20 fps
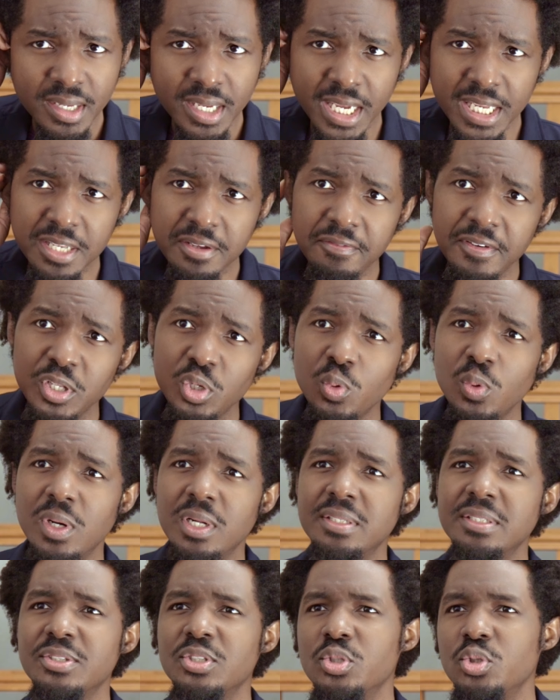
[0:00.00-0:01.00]

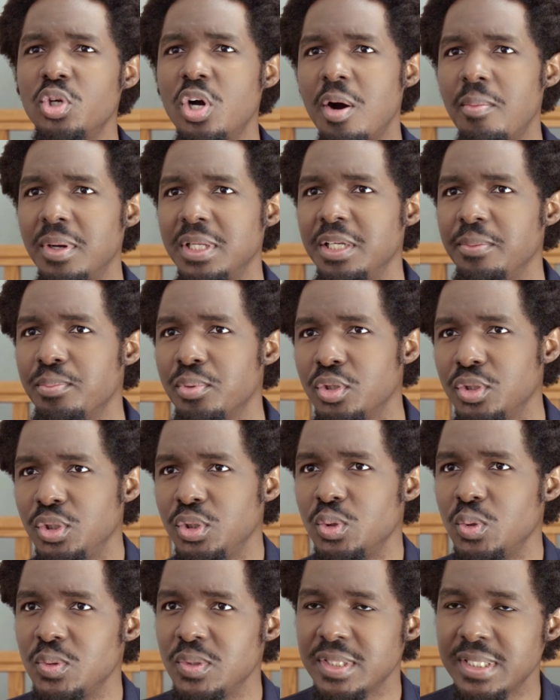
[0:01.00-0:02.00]
Individuals normally
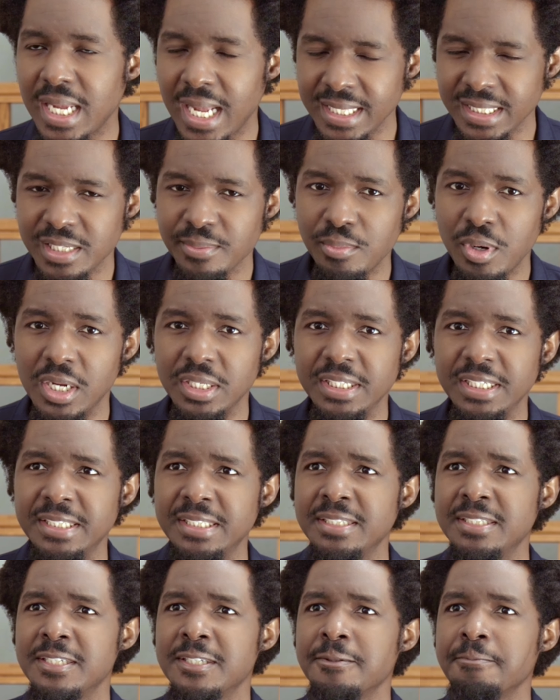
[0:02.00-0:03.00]
produce
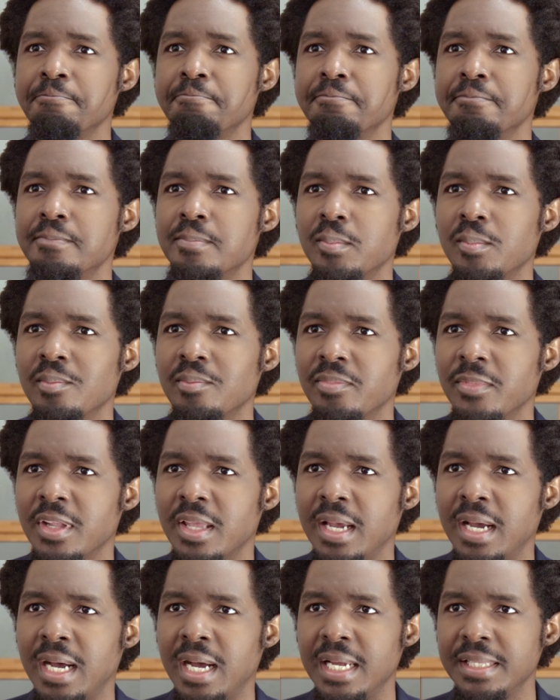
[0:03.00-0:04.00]
antibodies
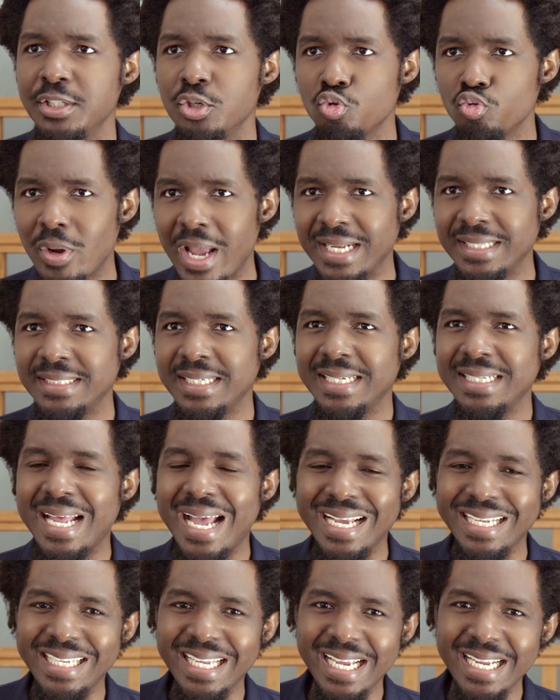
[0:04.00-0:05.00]
directed
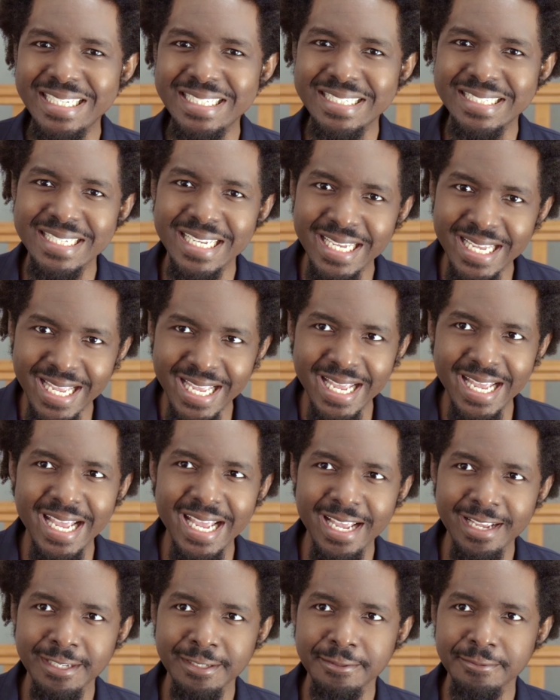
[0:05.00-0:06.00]
against the
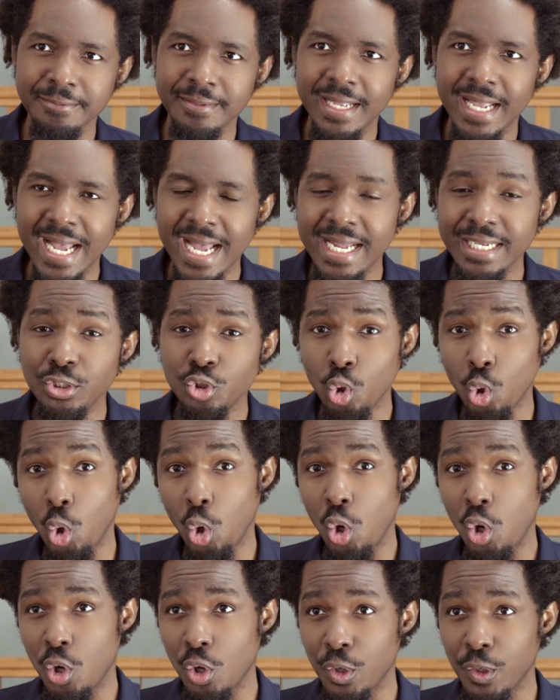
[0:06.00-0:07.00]
A and
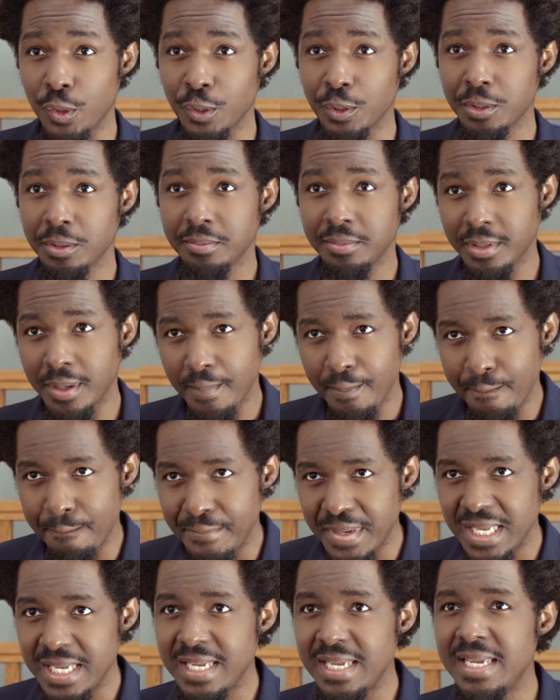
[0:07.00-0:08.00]
or the
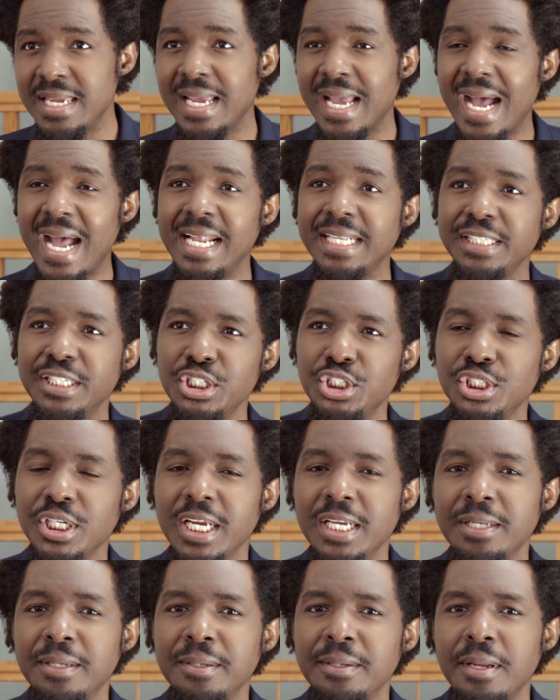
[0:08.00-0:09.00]
B
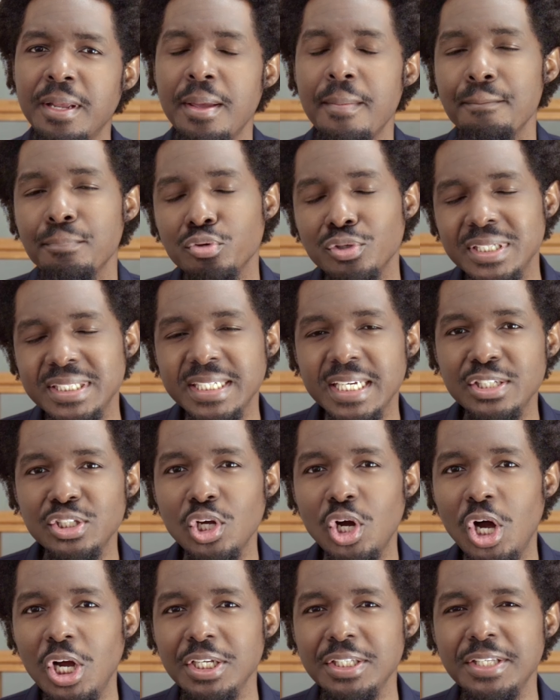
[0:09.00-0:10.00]
antigen present
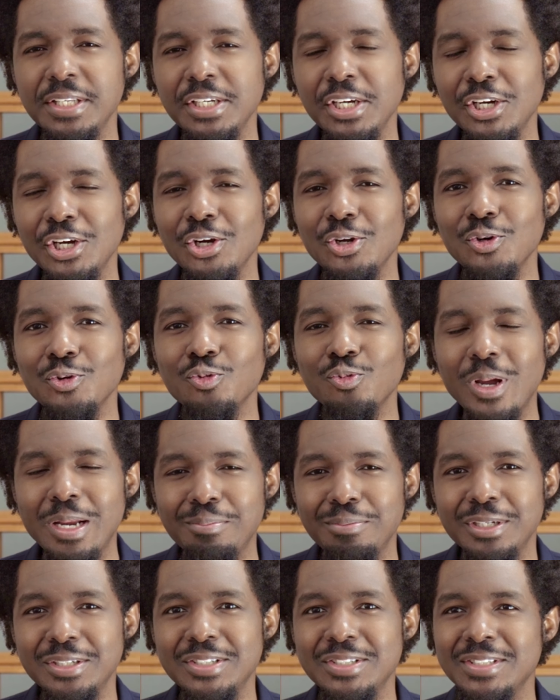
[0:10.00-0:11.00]
on their
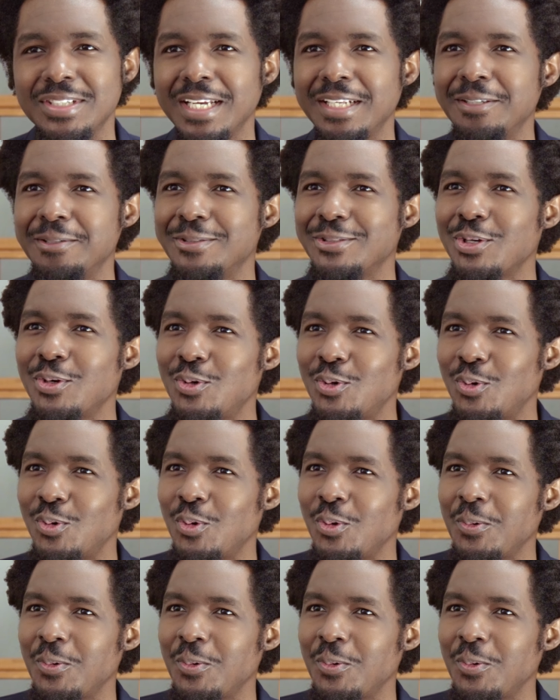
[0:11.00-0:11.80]
red blood cell. So